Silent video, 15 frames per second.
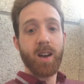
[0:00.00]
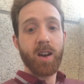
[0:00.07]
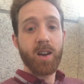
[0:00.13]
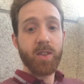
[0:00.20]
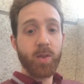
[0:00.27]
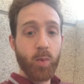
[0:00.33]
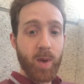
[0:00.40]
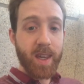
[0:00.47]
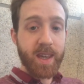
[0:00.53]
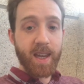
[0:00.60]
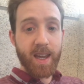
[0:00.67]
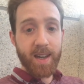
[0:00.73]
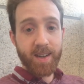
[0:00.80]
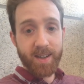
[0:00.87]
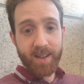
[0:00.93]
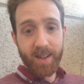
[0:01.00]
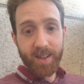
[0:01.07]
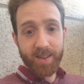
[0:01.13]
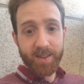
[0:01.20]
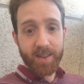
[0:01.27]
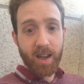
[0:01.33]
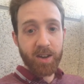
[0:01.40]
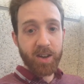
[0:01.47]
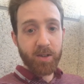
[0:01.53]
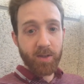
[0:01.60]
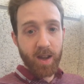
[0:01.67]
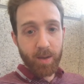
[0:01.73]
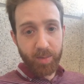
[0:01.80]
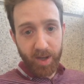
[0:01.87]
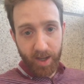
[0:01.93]
are the weekend in Saudi
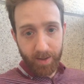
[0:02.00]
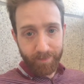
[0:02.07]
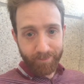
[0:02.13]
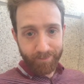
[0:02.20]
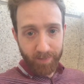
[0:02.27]
Arabia.